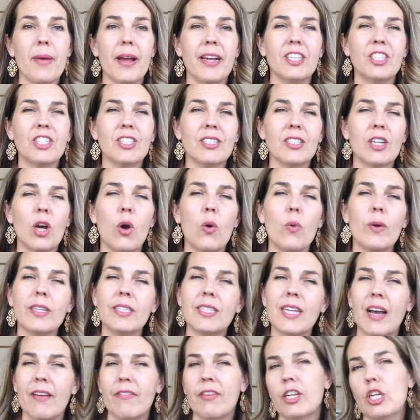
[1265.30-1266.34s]
I just
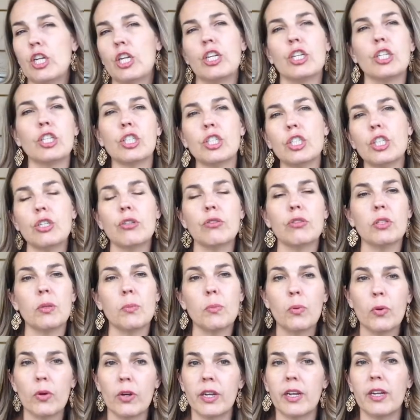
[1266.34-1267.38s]
always having an excuse
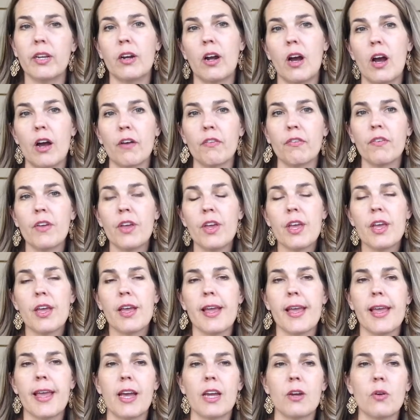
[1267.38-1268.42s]
and putting it off?
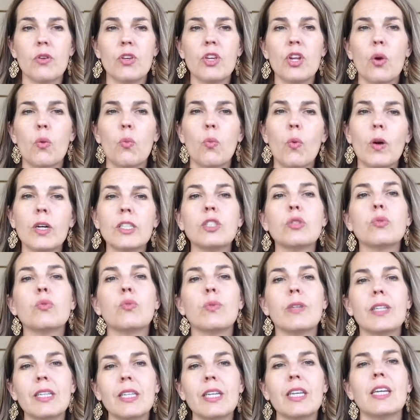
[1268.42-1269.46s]
And, what's
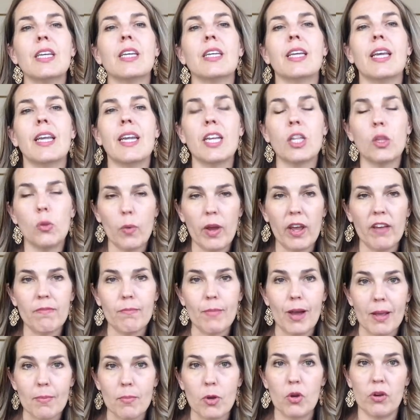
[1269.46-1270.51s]
really getting in the way of
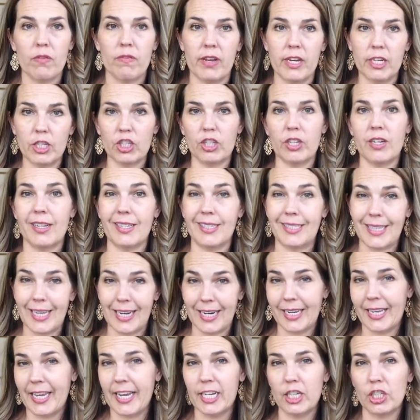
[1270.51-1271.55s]
my motivation and
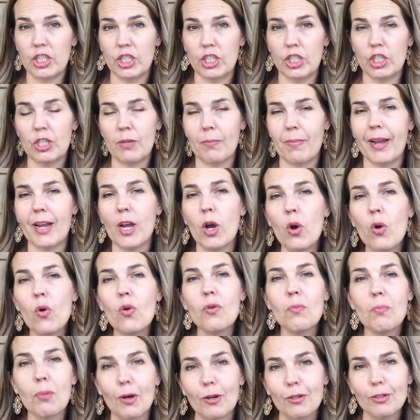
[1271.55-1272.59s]
dedication to my
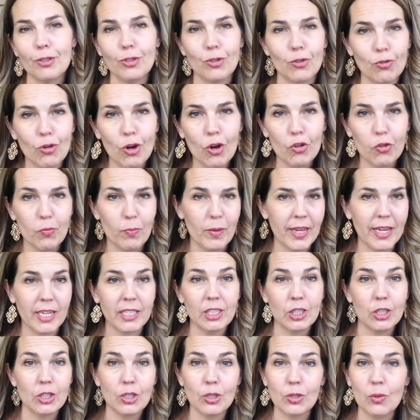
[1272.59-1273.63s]
own personal growth?
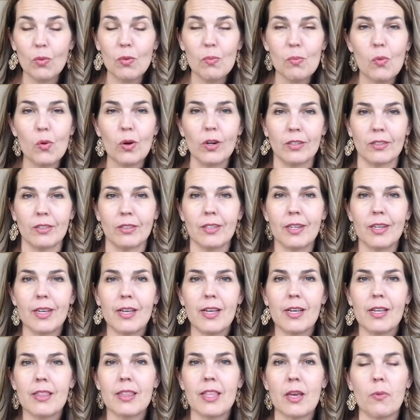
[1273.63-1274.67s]
Because it's so important
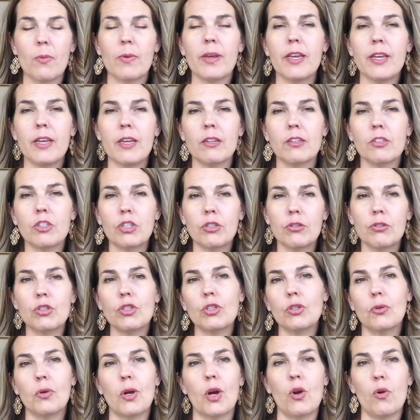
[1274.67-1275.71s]
that we choose
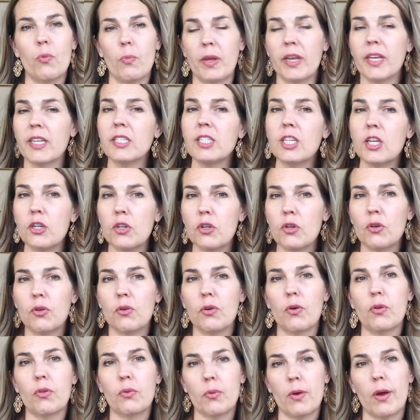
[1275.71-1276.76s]
to grow and we continue to
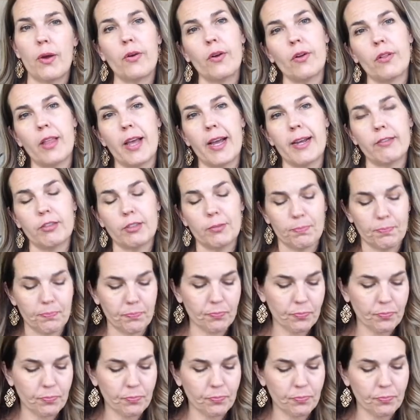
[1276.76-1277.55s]
grow throughout our lives.